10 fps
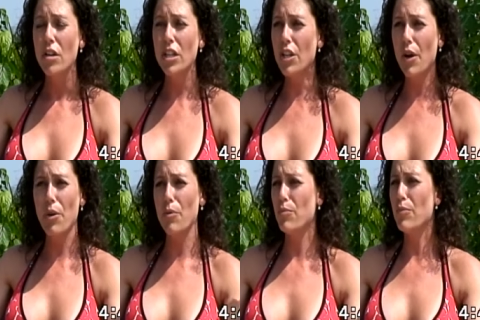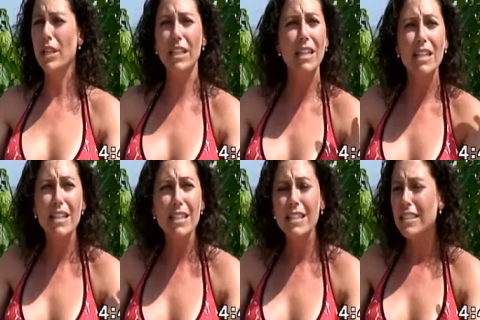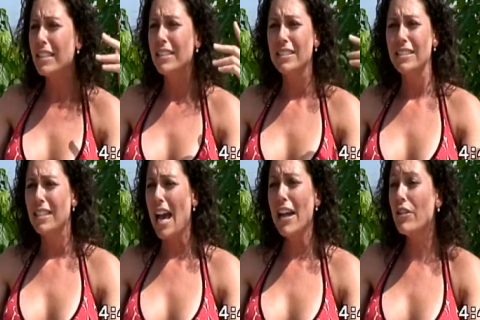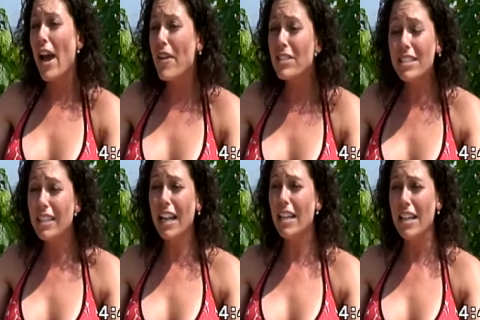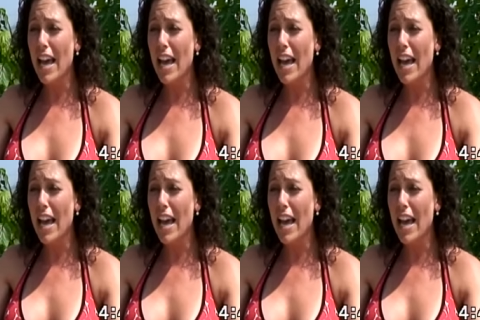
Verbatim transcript: you know, really, I don't know, I haven't seen any